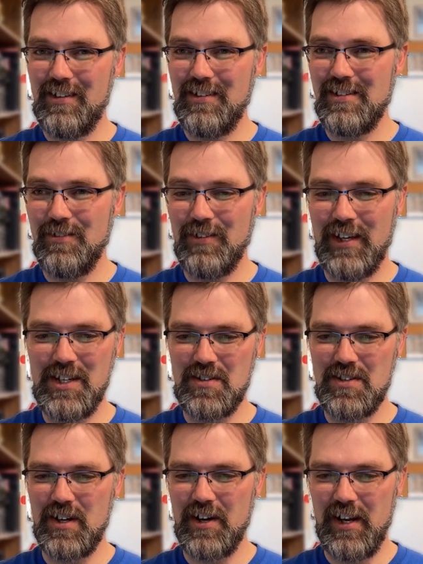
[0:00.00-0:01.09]
to get you
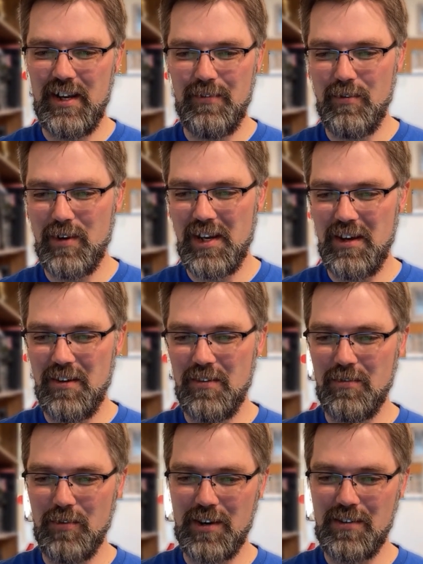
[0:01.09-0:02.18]
started if you want to
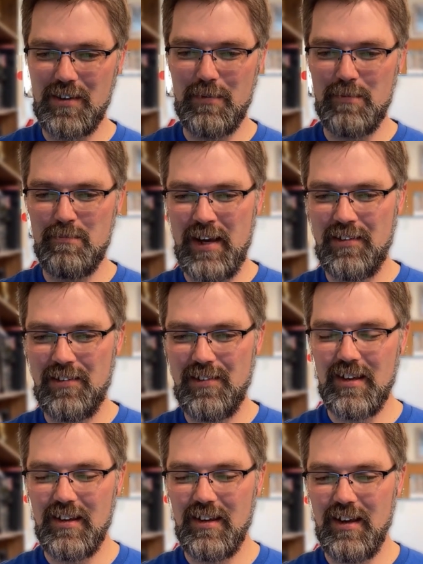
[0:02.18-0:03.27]
know what are some of the best
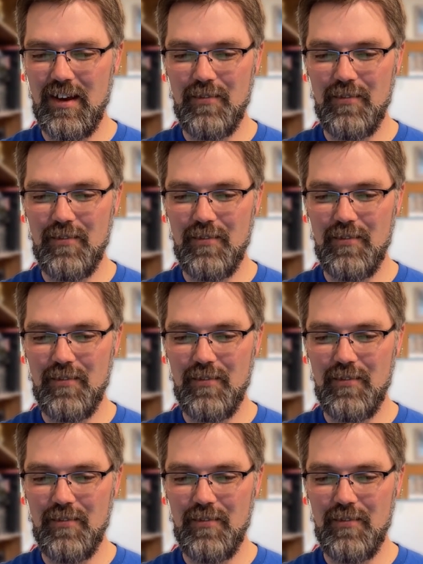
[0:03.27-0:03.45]
uh,